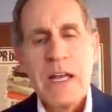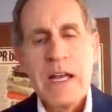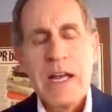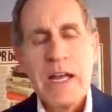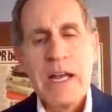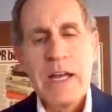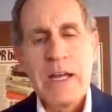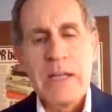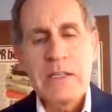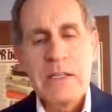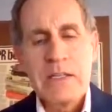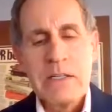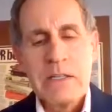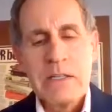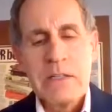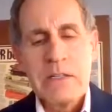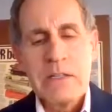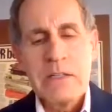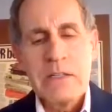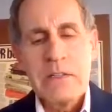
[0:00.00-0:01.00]
And
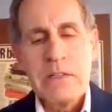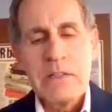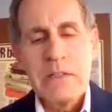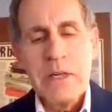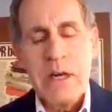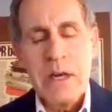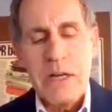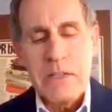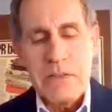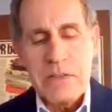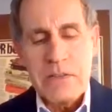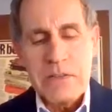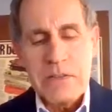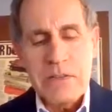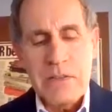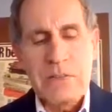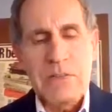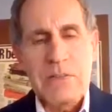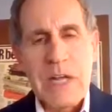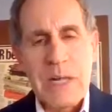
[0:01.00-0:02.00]

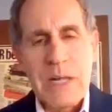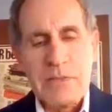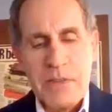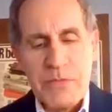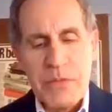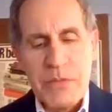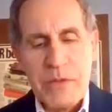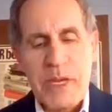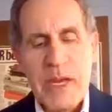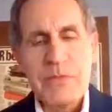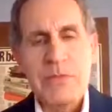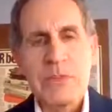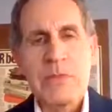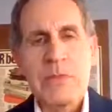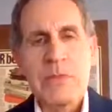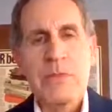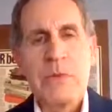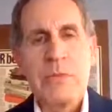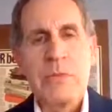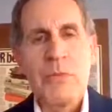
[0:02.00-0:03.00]
sometimes if you have
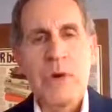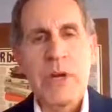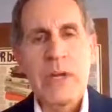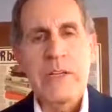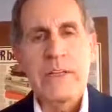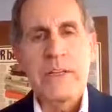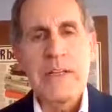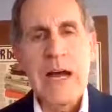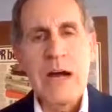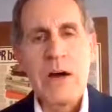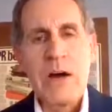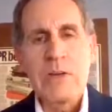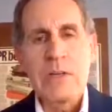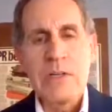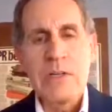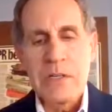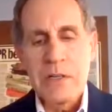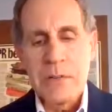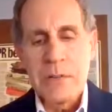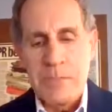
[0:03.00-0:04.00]
to bring it down
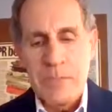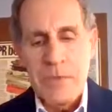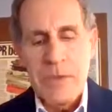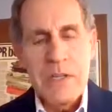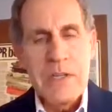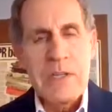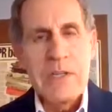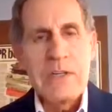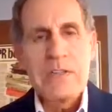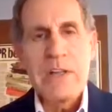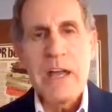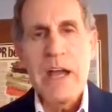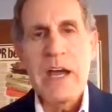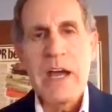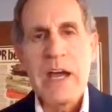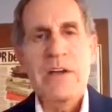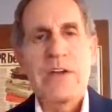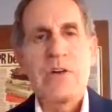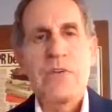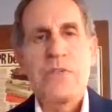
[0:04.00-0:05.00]
to
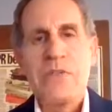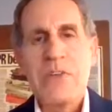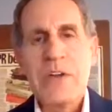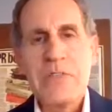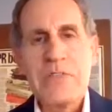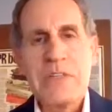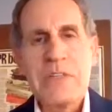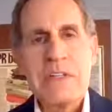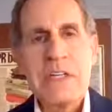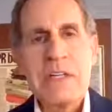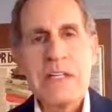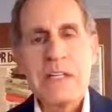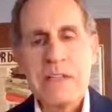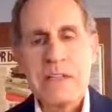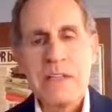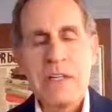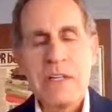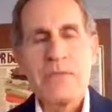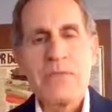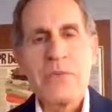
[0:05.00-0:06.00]
10 or
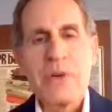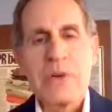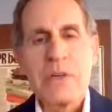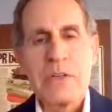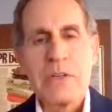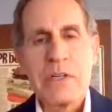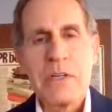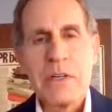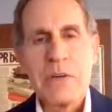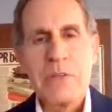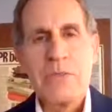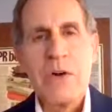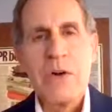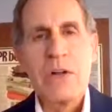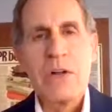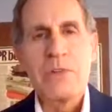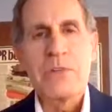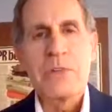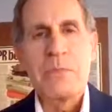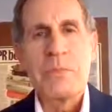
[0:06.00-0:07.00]
15 different
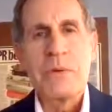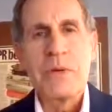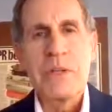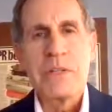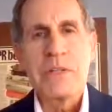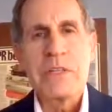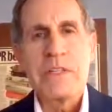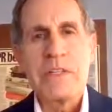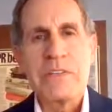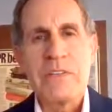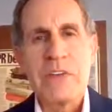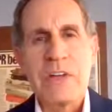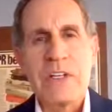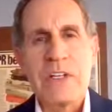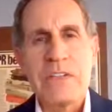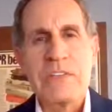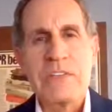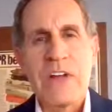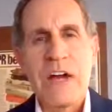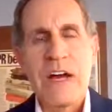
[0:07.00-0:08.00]
vulnerabilities on
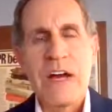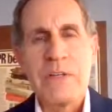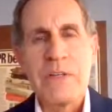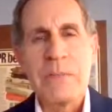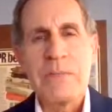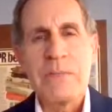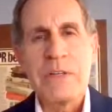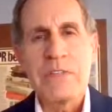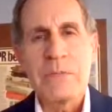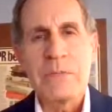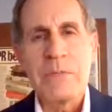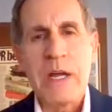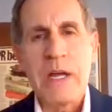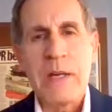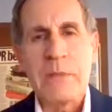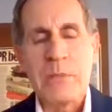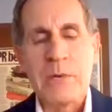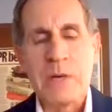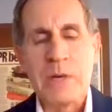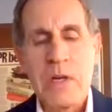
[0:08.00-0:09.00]
each side of the piece of
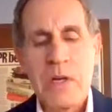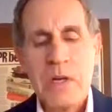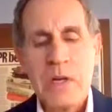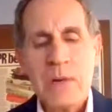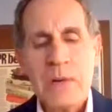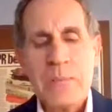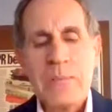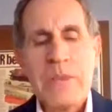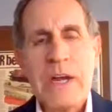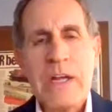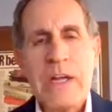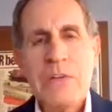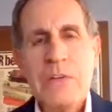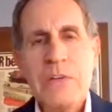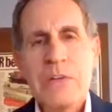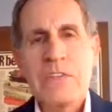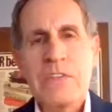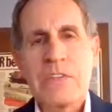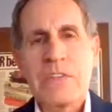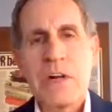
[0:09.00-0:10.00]
paper, then you
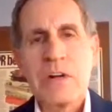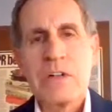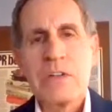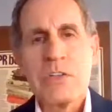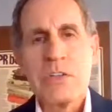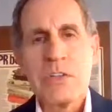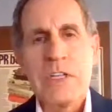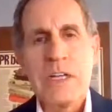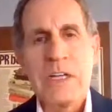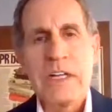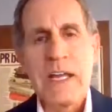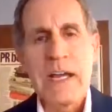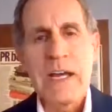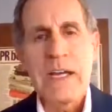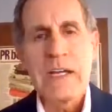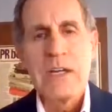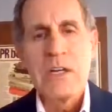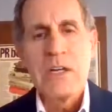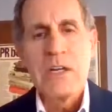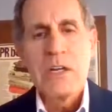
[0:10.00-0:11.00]
can start looking
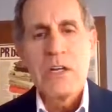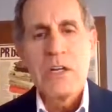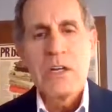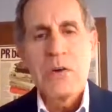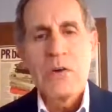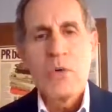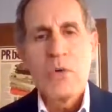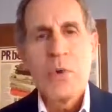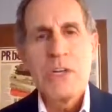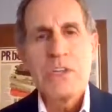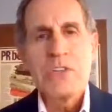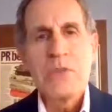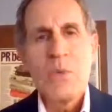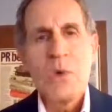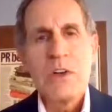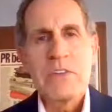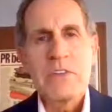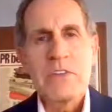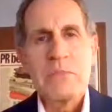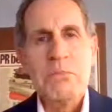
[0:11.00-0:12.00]
at which
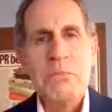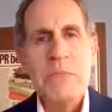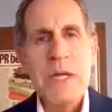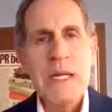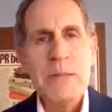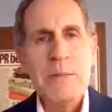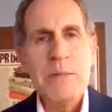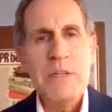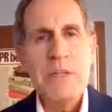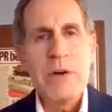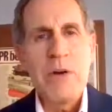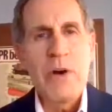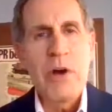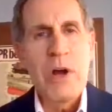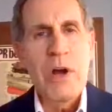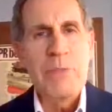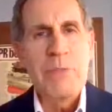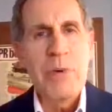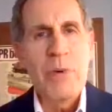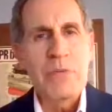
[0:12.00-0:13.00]
ones maybe are on
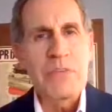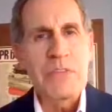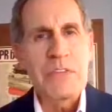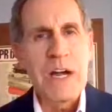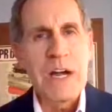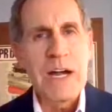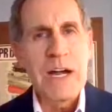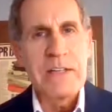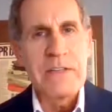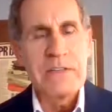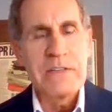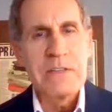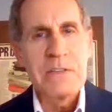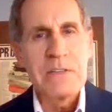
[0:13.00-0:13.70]
both sides,